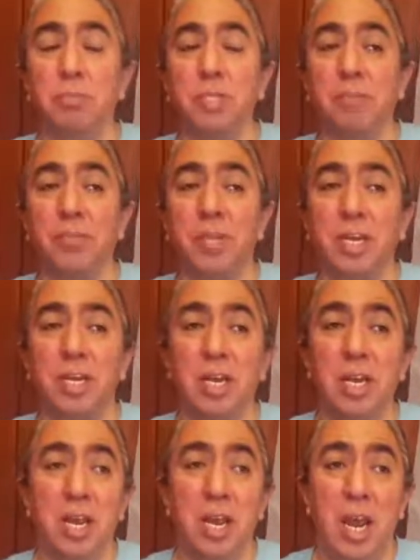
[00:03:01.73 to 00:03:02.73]
something.
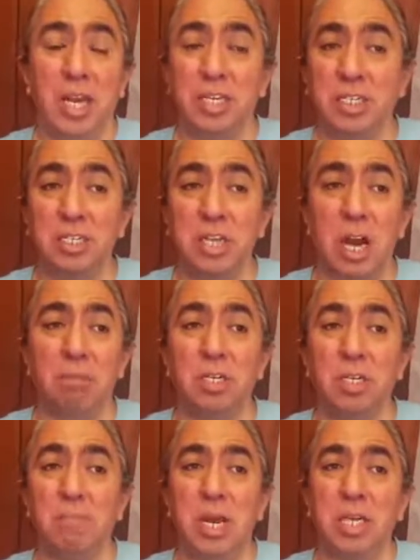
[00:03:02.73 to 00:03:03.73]
And it's not
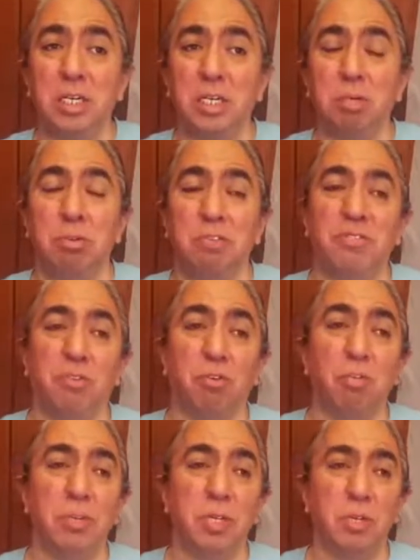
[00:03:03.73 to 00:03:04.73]
really meant to
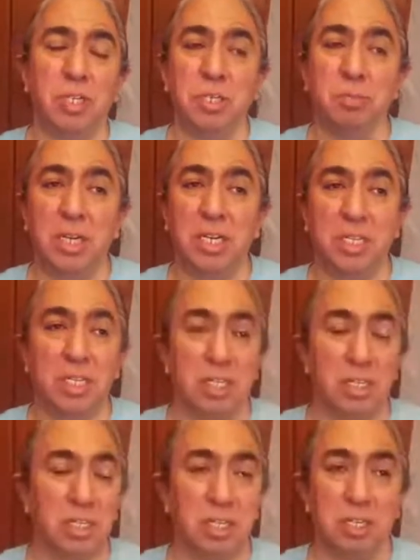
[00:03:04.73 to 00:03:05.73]
inform you. It's meant
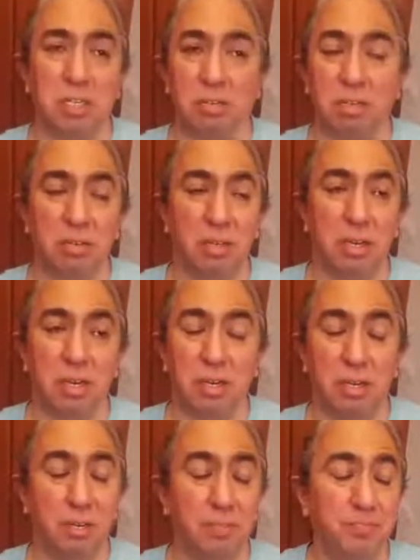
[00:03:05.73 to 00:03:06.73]
to either
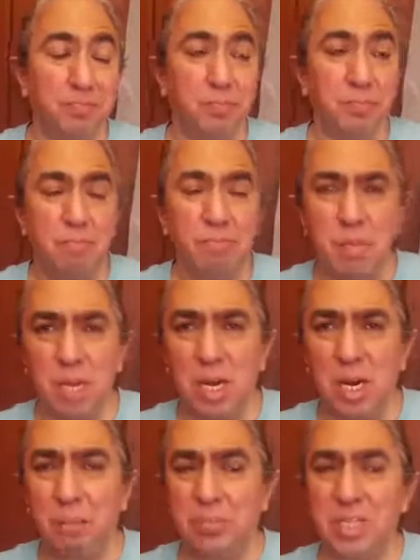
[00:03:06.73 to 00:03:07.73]

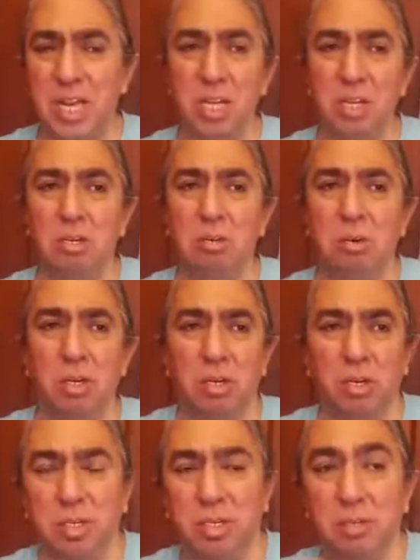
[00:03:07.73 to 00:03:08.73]
upset you
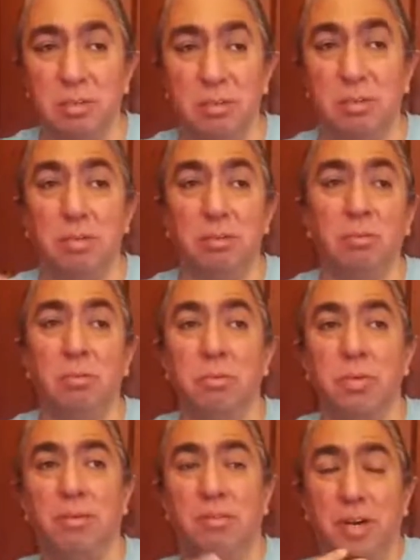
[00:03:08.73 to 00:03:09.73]
or
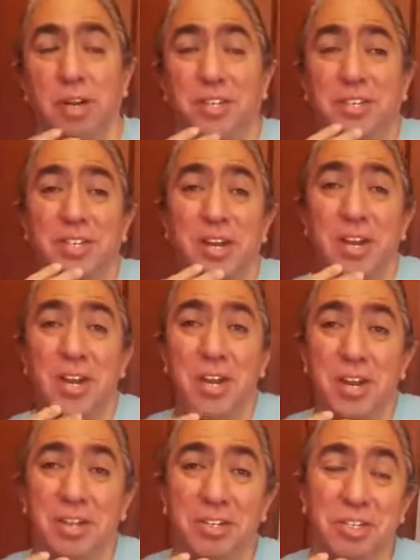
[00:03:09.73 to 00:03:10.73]
whatever else
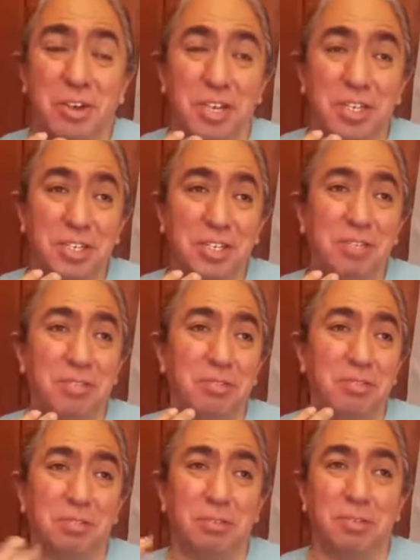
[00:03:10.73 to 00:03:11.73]
they're trying to
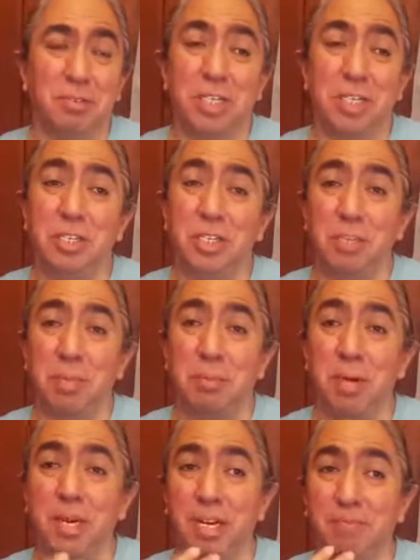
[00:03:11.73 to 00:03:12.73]
do, get you to spend
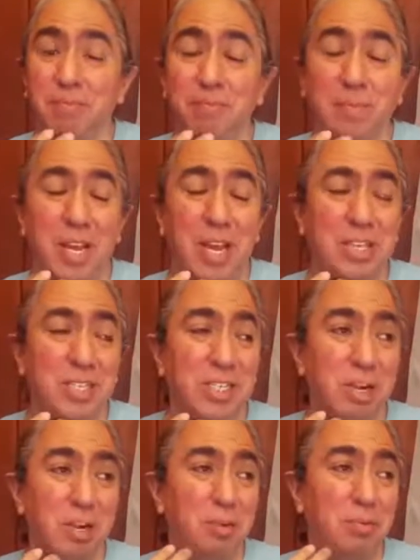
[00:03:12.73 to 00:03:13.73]
money. And
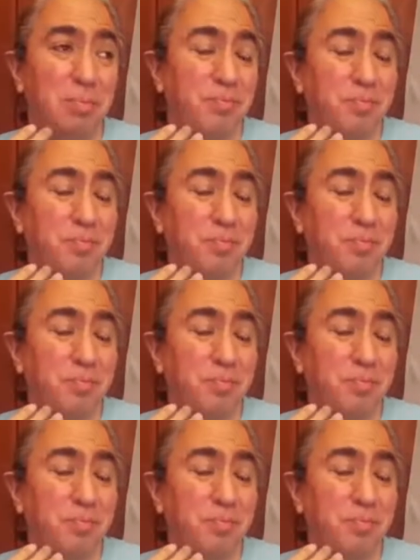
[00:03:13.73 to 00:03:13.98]
so